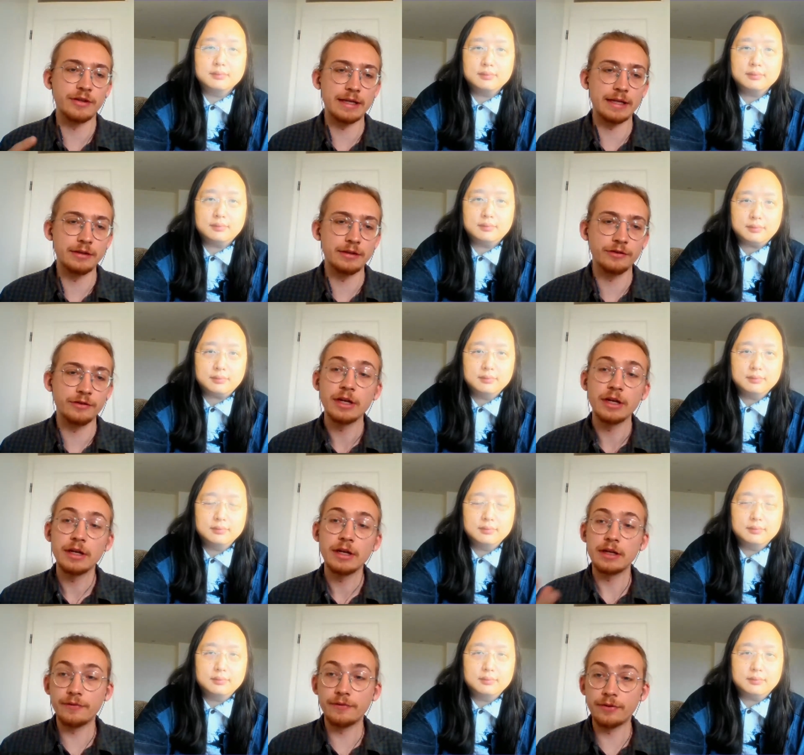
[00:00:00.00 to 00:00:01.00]
Speaker 1: has had in this,
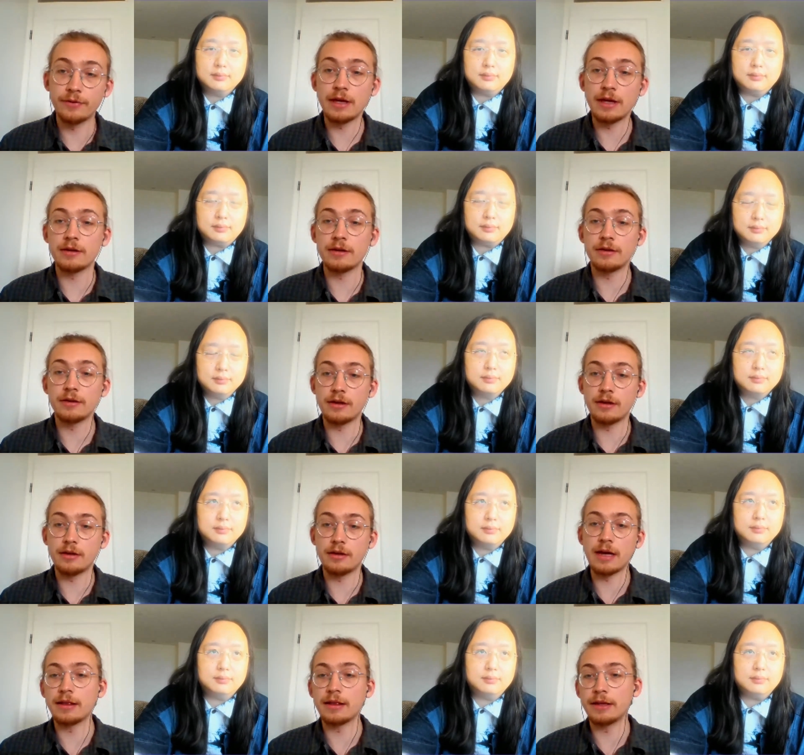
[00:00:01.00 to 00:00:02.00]
if they
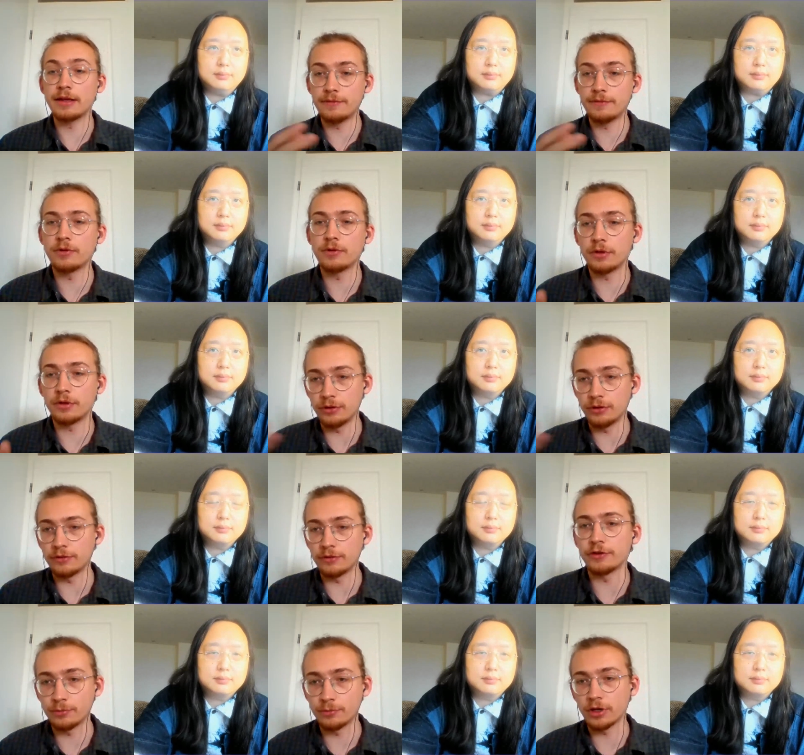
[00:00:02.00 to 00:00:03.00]
allocate for
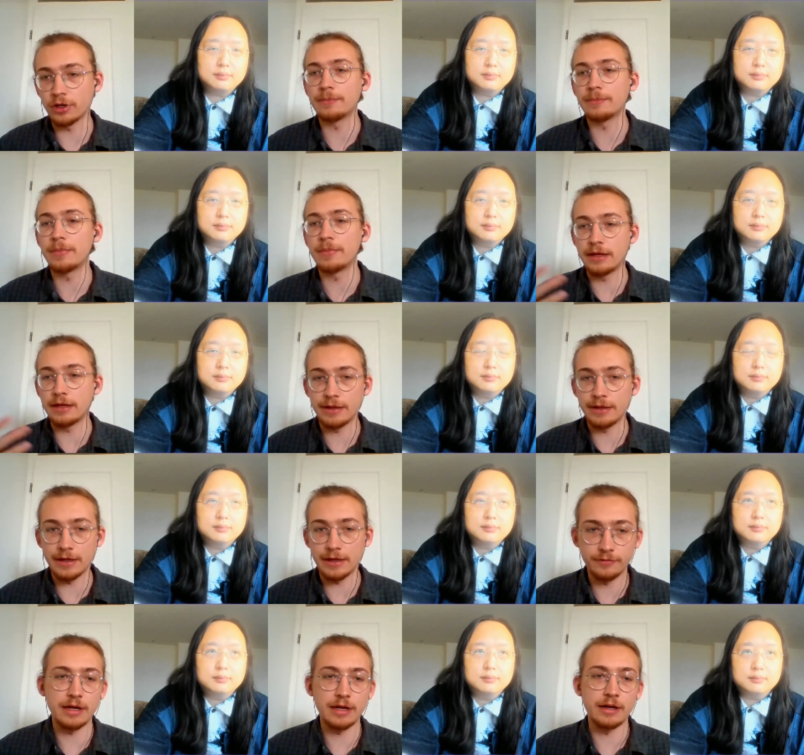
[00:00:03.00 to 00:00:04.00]
universal broadband,
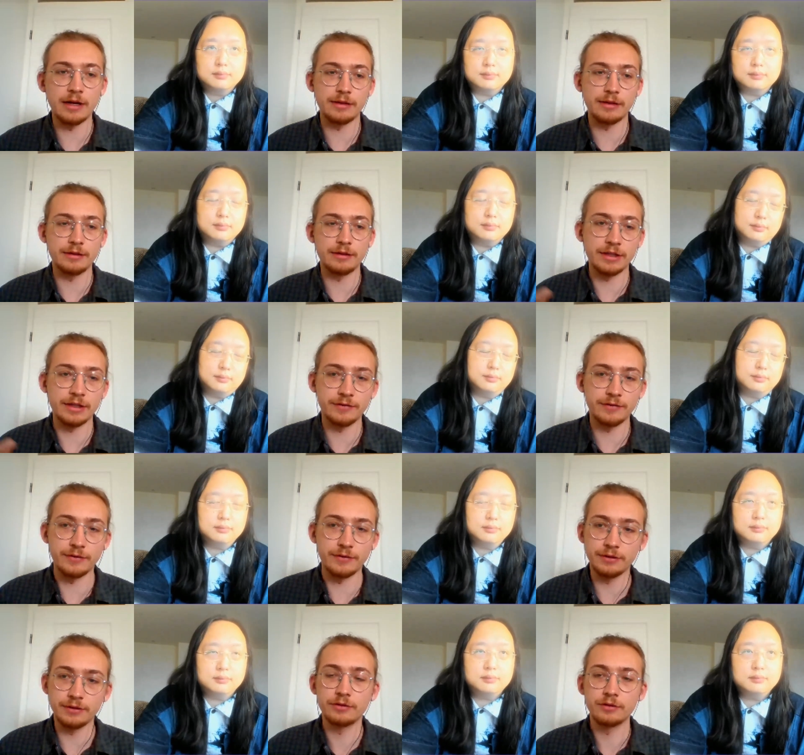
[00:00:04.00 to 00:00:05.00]
healthcare, and these kinds of
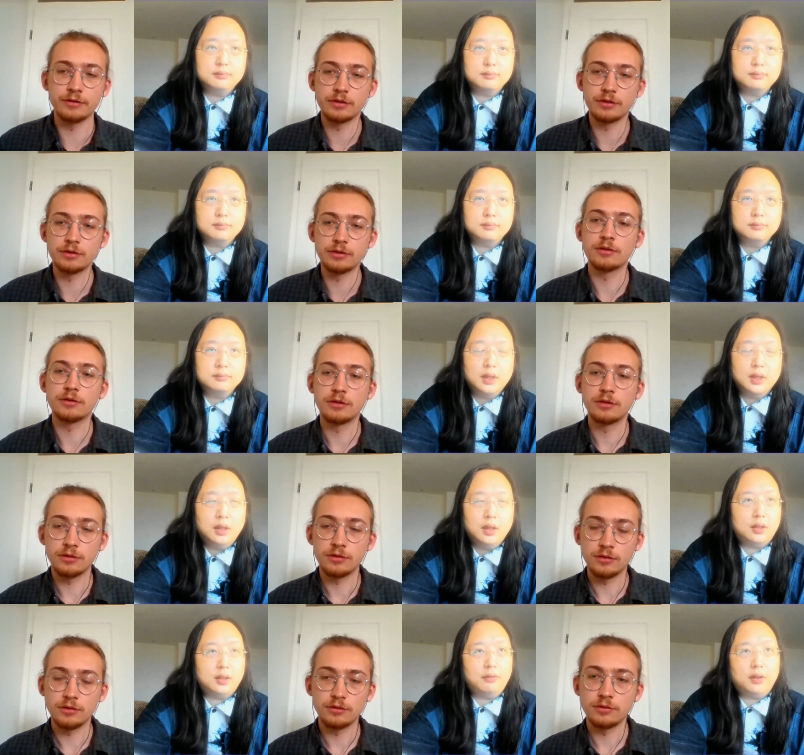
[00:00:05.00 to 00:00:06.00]
things?
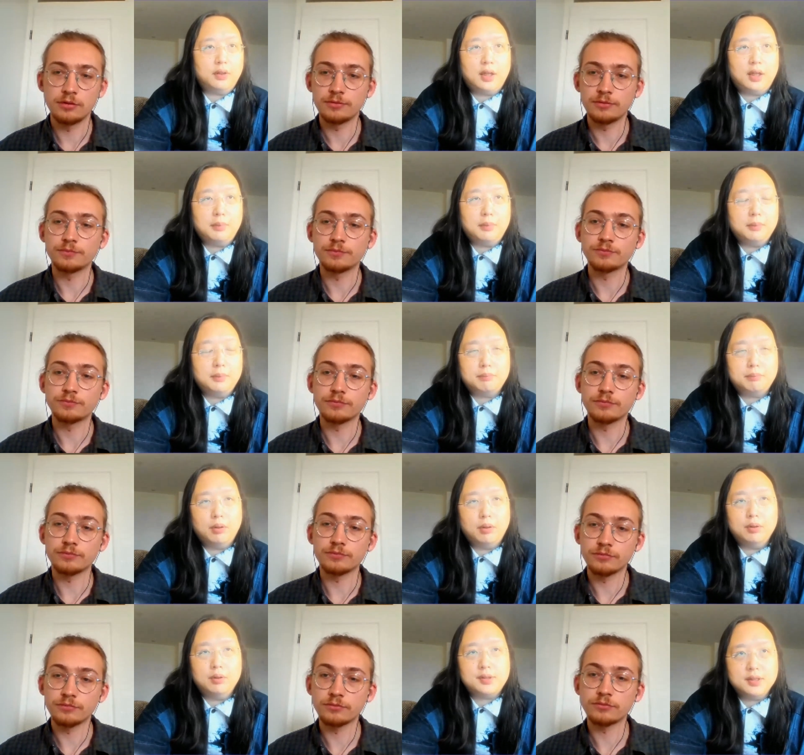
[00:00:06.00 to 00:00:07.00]
Speaker 2: Definitely, I mean,
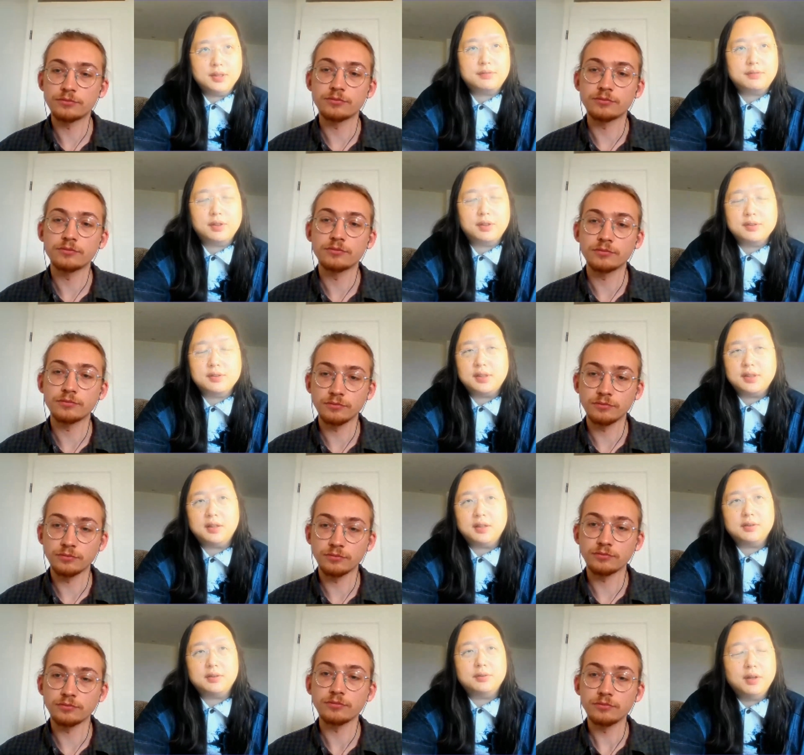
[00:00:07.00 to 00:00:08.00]
Polis is from
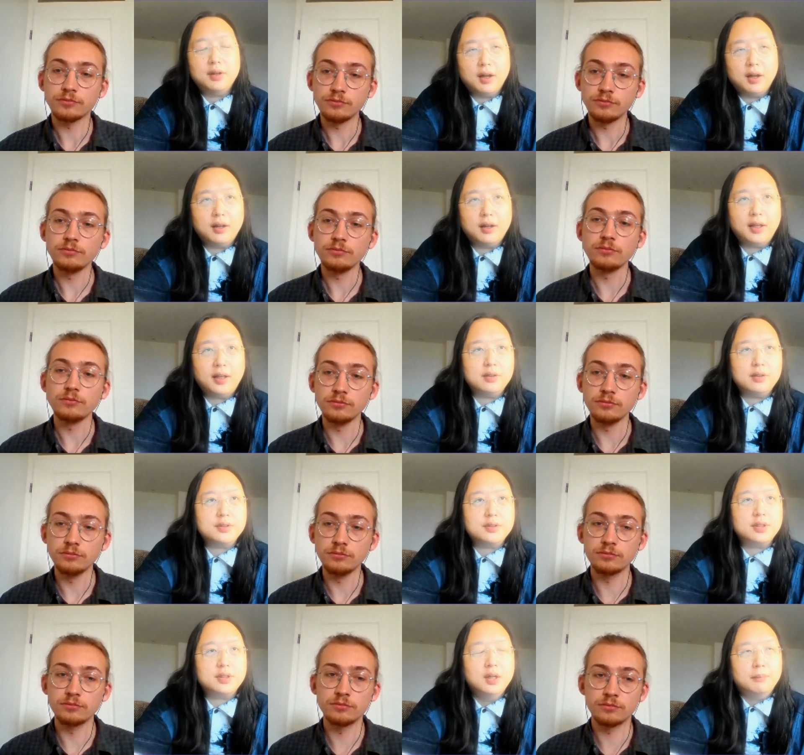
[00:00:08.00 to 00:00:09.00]
Seattle, uh, and
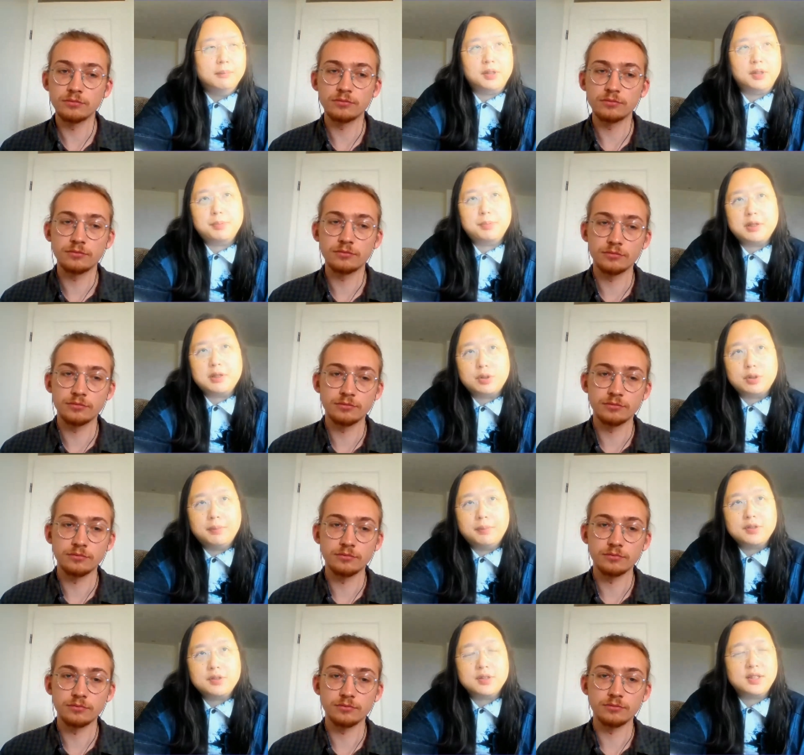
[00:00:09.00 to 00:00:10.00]
participatory
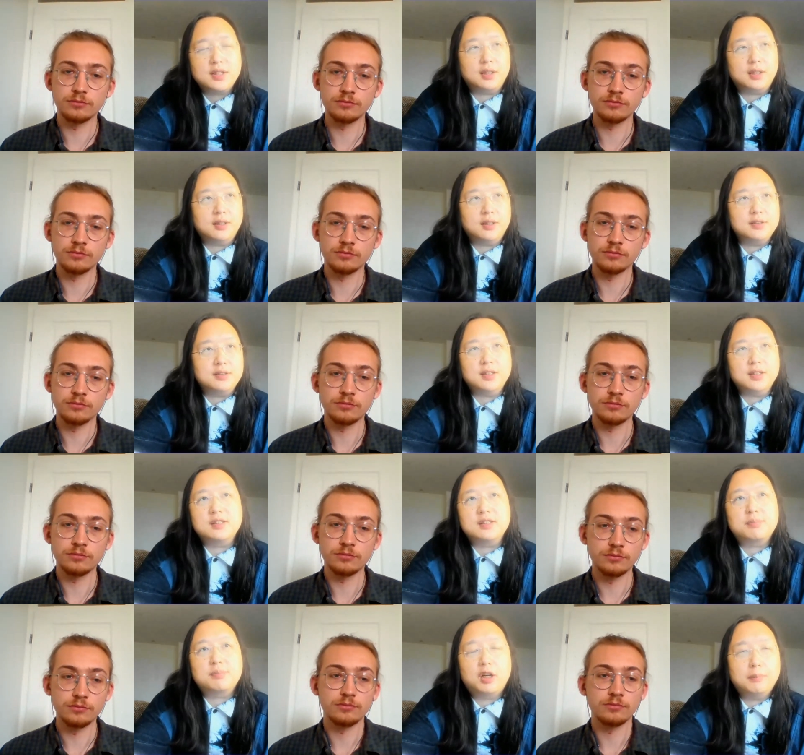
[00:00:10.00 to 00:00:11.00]
budgeting is
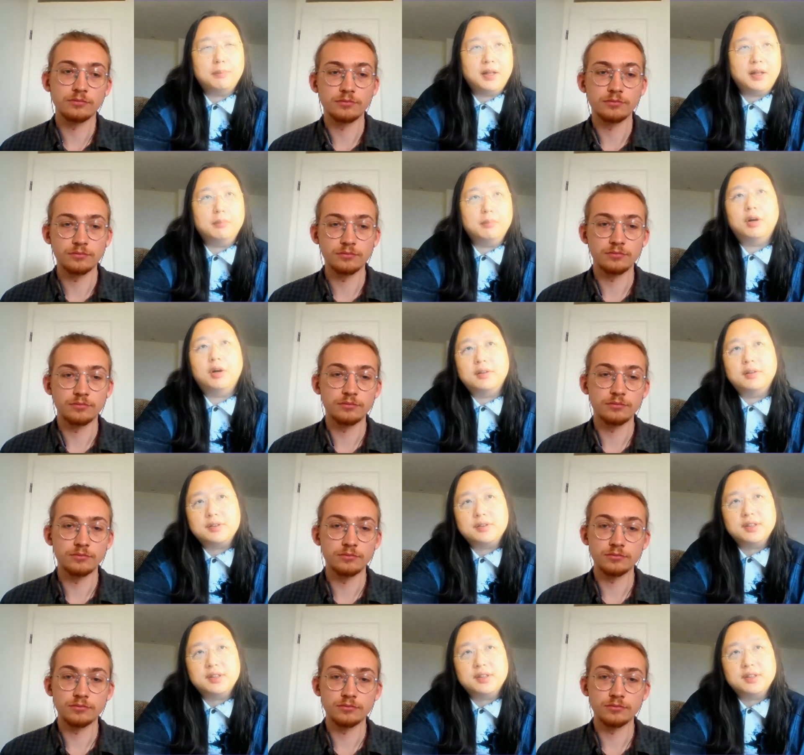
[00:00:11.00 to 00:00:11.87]
inspired by, among other